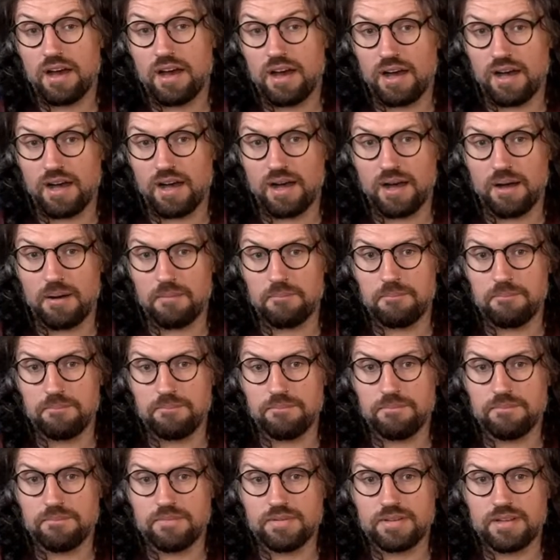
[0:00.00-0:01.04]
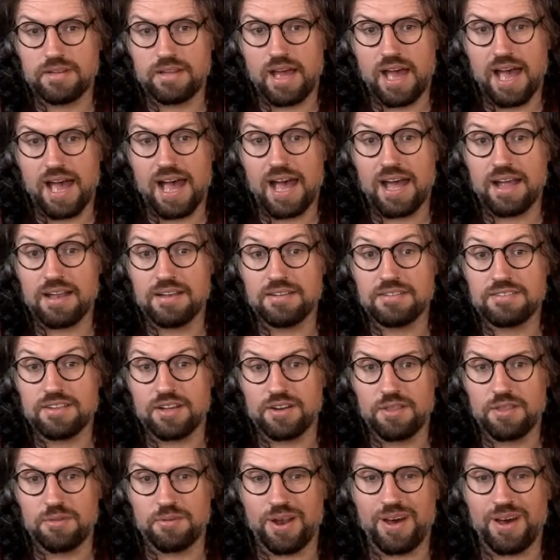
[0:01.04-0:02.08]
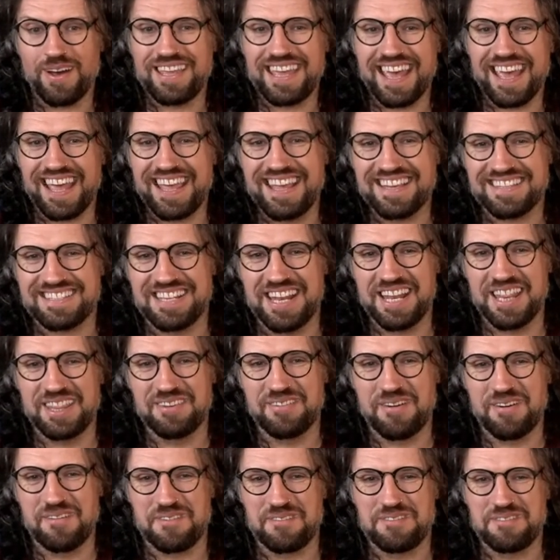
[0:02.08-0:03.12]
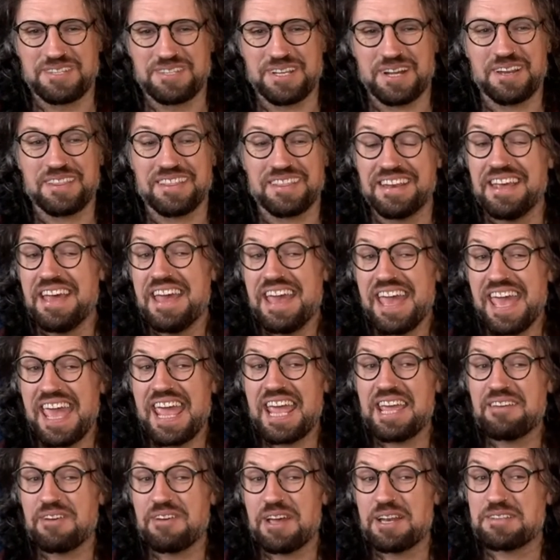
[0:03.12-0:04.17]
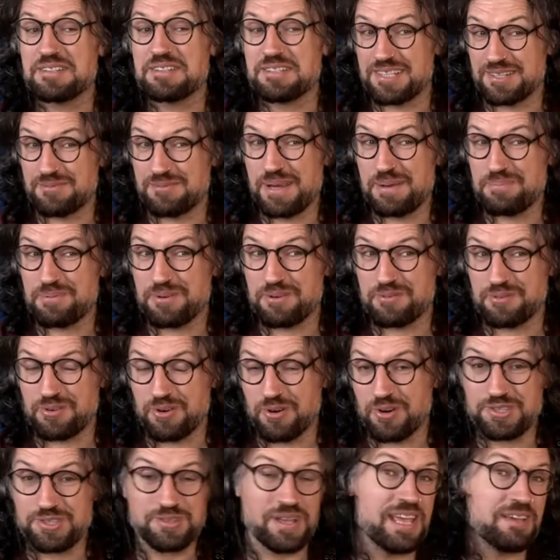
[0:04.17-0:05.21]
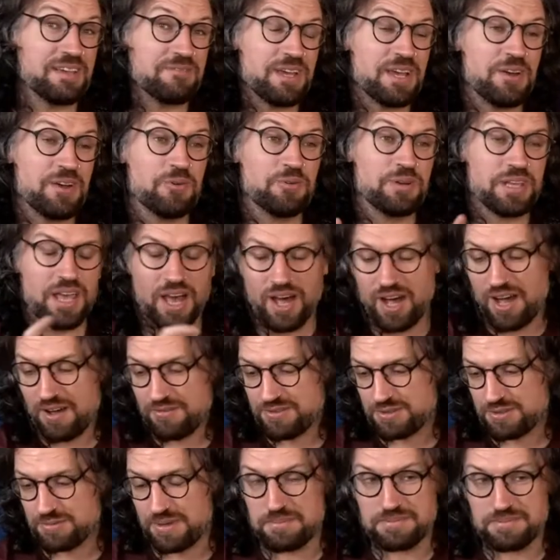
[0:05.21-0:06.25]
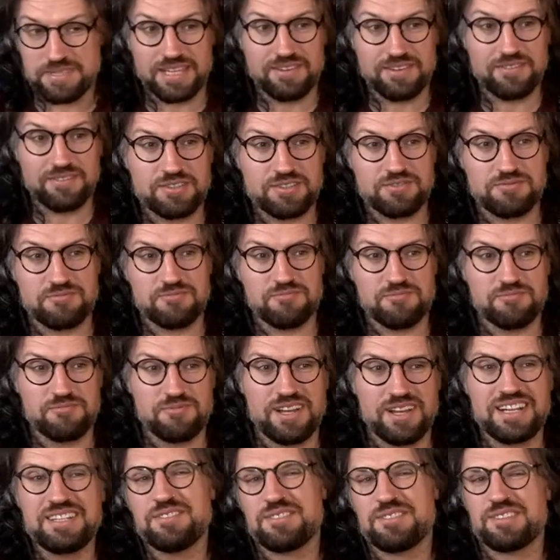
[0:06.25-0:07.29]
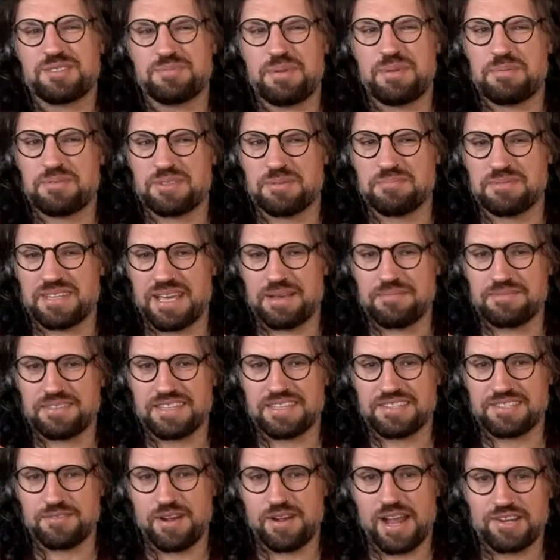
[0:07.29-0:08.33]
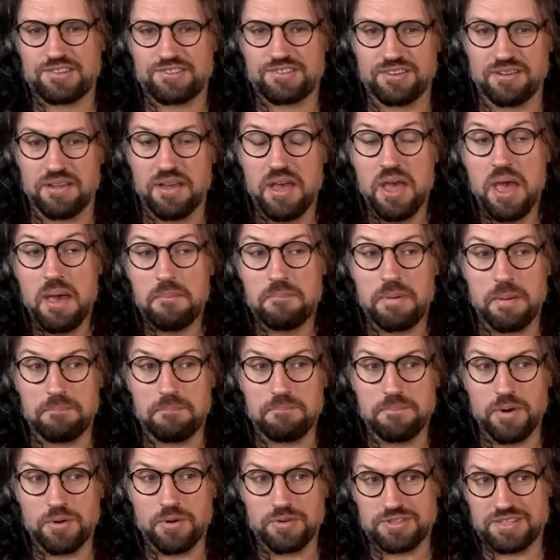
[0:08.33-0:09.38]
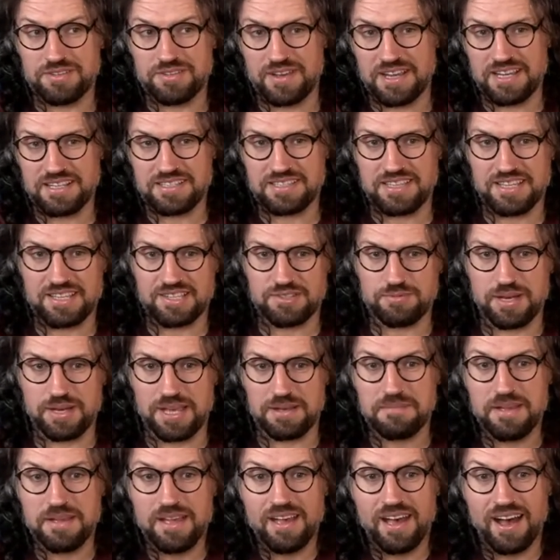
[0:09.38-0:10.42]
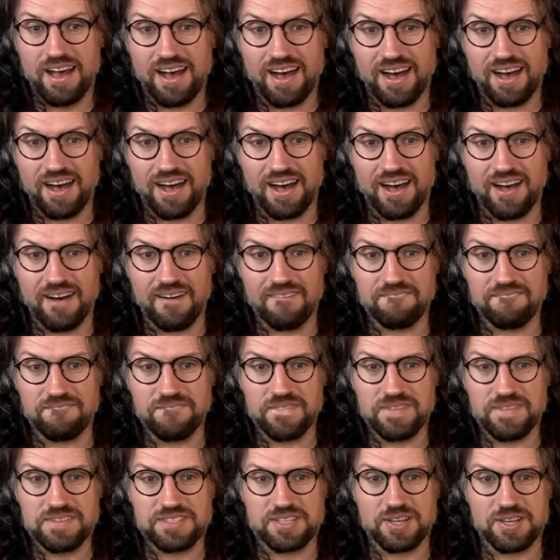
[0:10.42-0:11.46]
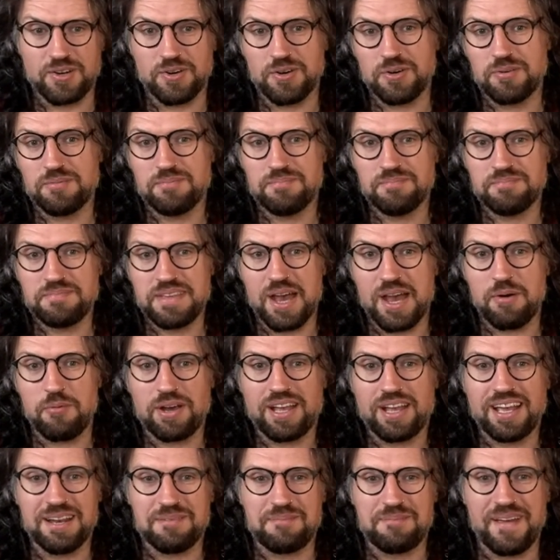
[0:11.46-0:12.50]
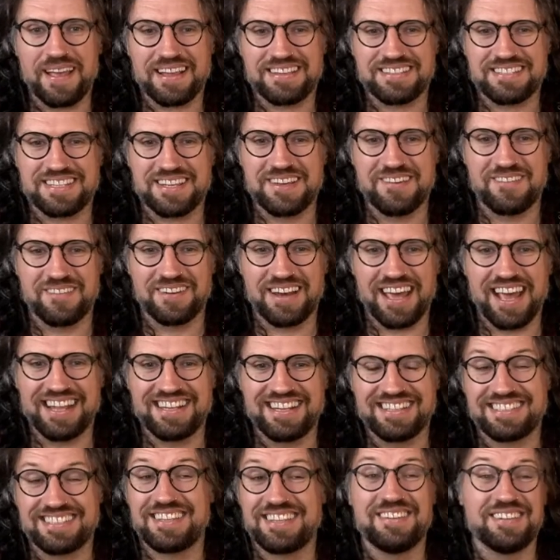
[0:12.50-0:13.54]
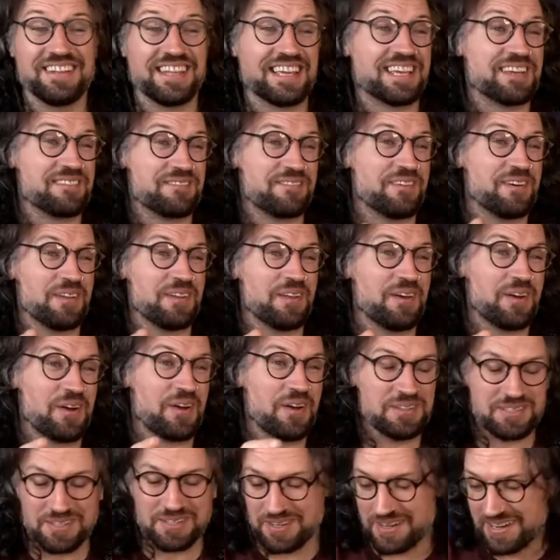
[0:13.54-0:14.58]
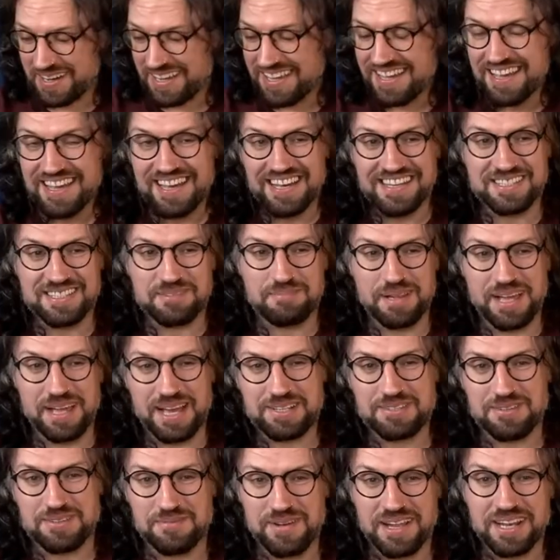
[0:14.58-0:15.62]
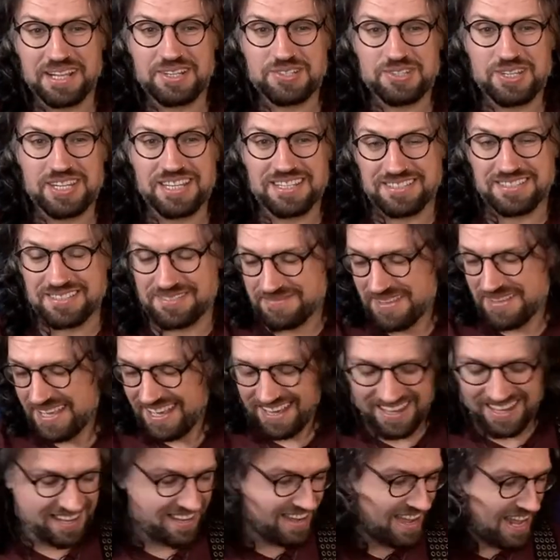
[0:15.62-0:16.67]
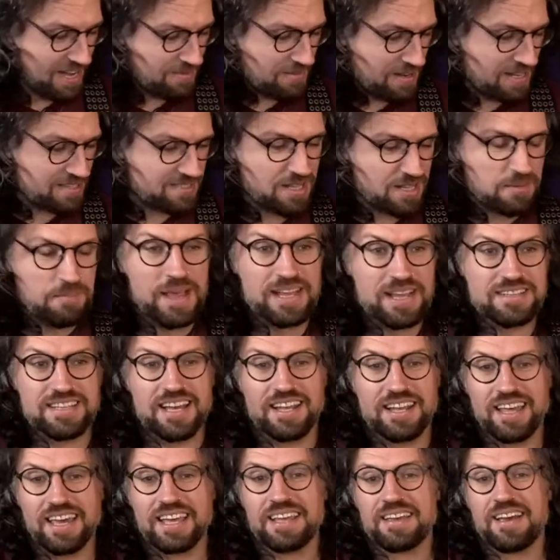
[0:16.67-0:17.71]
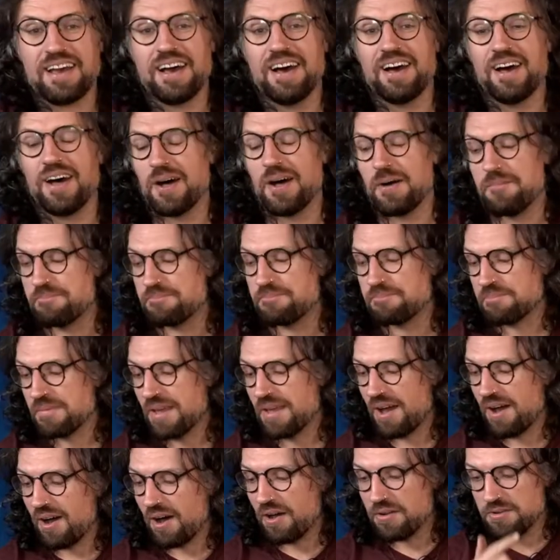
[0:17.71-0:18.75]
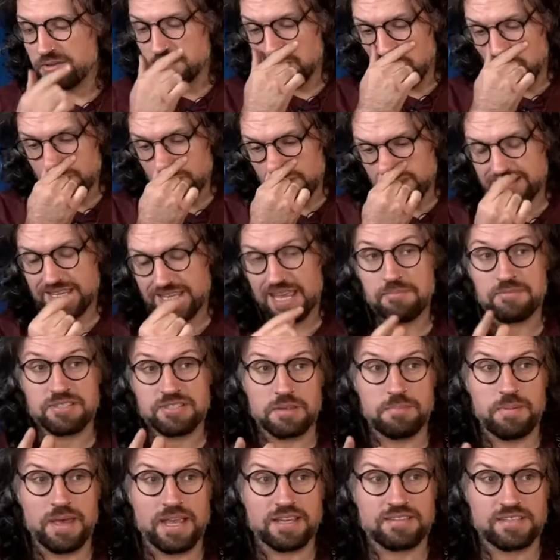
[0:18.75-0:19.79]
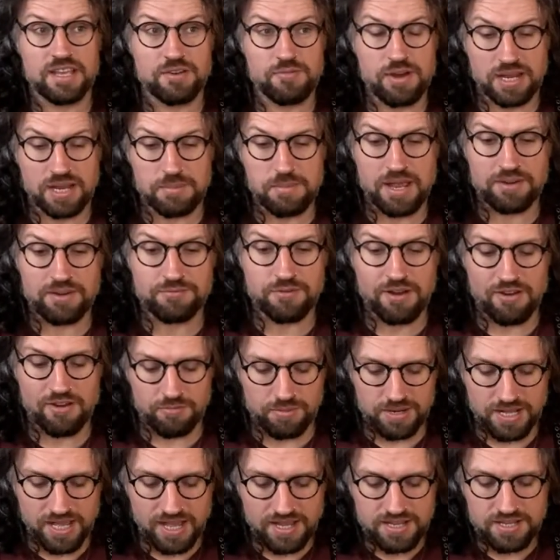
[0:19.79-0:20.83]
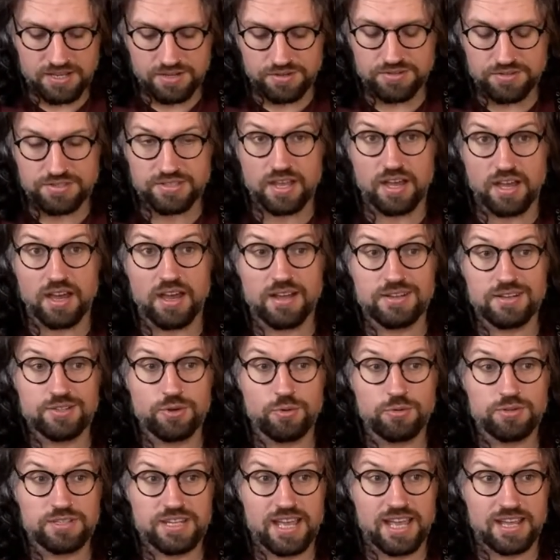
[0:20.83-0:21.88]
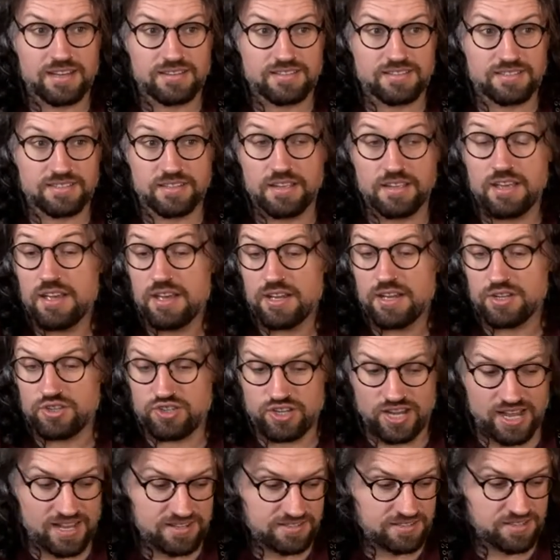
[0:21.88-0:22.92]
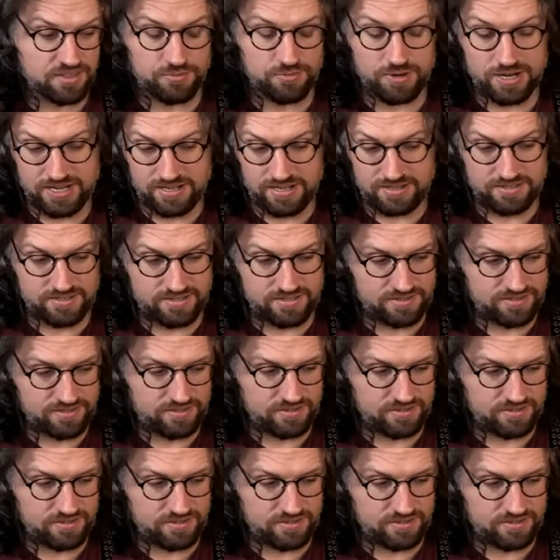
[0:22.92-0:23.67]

Um, and another one, oh yeah, here's another one from Jonathan. Yngwie doesn't sweep, of course. Yngwie only half sweeps. doesn't, he does sweep sometimes in this direction, but most of it is this way. Um, so yeah, what kind of picks do you want? I do like a foot long hot dog as a plectrum. I like cheese. Uh, anyway, so the picks I like um, are not the same as the picks I recommend for everybody. I use uh, Tortex Jazz threes.